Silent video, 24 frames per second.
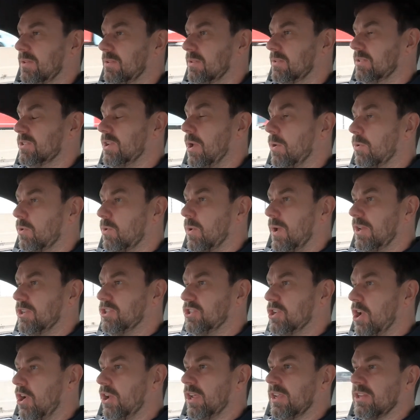So quite
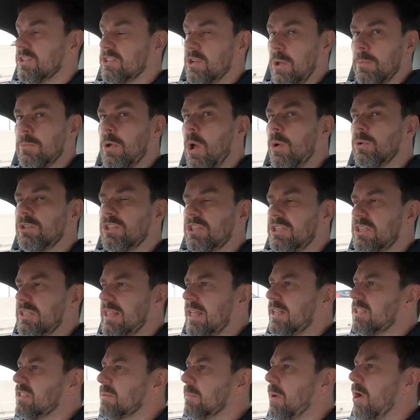shocking. So I'm going to see
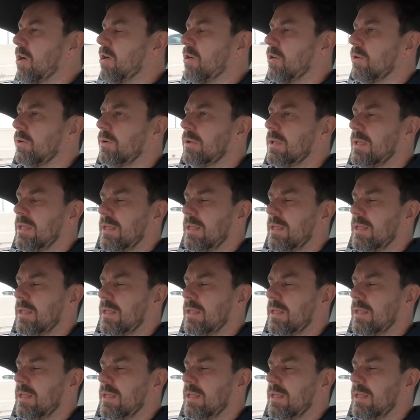that tomorrow.